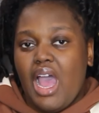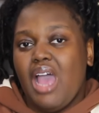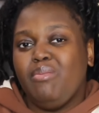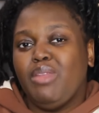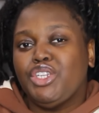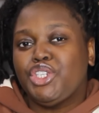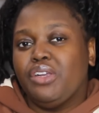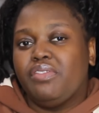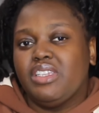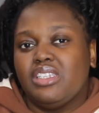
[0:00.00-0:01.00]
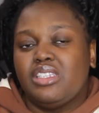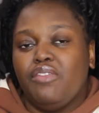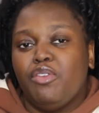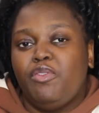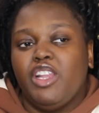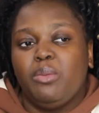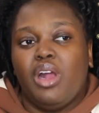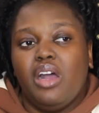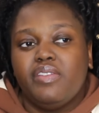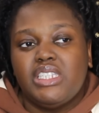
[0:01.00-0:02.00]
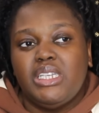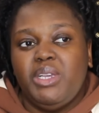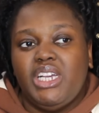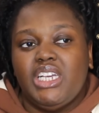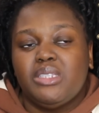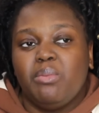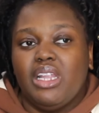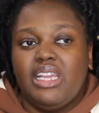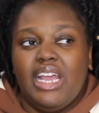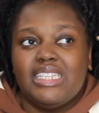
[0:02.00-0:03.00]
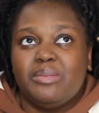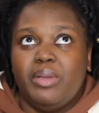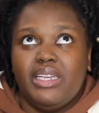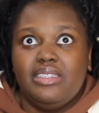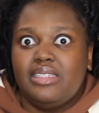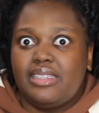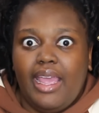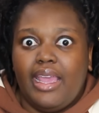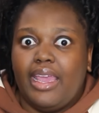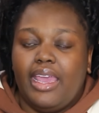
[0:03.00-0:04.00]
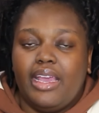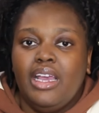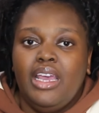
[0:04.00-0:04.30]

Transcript: I'm not sure if this is self-fulfilling prophecy because Molly has been saying